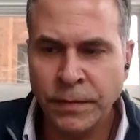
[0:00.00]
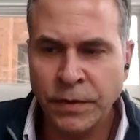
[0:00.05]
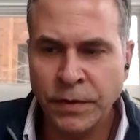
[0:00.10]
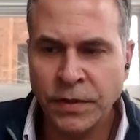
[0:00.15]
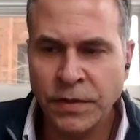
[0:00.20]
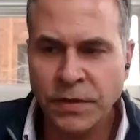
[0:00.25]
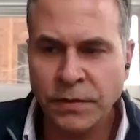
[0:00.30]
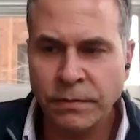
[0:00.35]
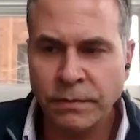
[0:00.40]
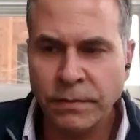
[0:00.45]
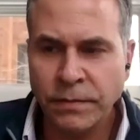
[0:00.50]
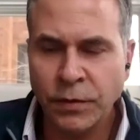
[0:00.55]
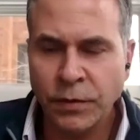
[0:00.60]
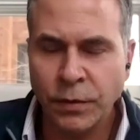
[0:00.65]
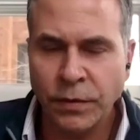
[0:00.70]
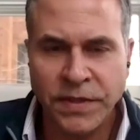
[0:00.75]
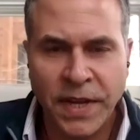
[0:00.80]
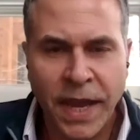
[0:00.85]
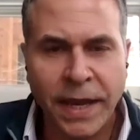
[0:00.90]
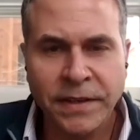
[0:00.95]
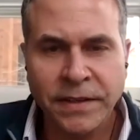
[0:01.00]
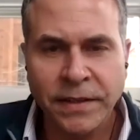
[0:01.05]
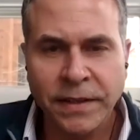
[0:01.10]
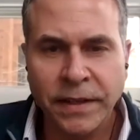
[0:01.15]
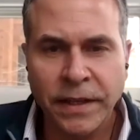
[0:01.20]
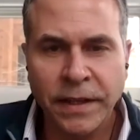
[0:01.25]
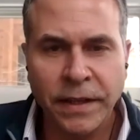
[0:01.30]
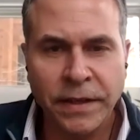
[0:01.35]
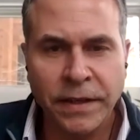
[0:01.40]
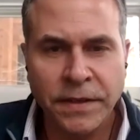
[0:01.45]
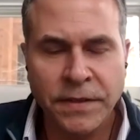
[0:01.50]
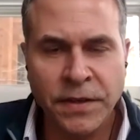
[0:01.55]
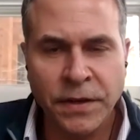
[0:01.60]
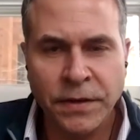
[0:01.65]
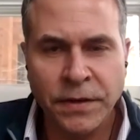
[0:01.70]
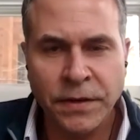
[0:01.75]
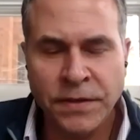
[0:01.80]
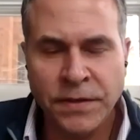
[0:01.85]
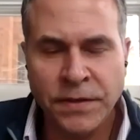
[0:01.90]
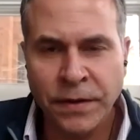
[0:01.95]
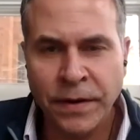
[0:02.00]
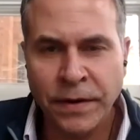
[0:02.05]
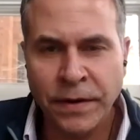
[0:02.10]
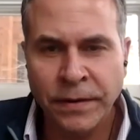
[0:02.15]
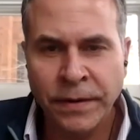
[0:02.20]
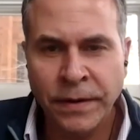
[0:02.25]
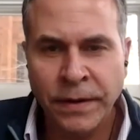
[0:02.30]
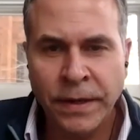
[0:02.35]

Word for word: just sort of tactically like is there is there